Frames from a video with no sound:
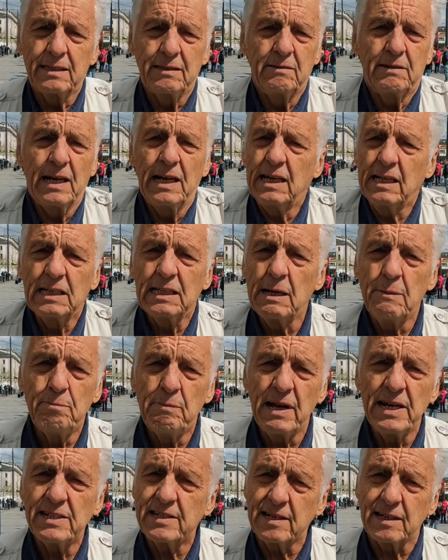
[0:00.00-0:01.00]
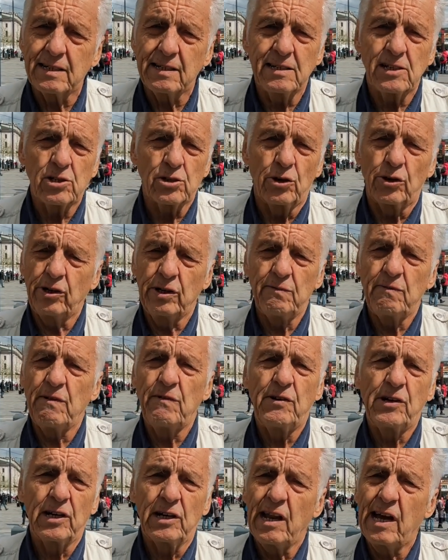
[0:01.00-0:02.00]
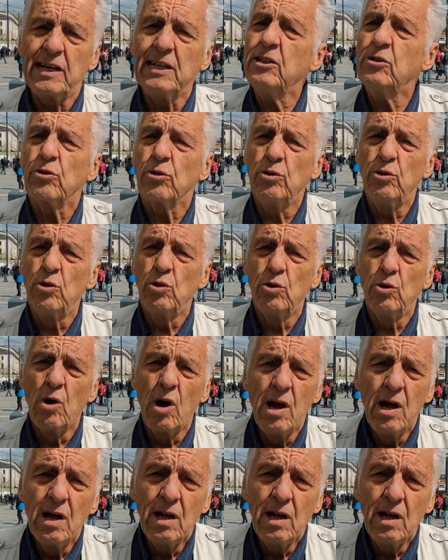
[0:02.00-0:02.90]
telling them basically, sorry, we were lying to you,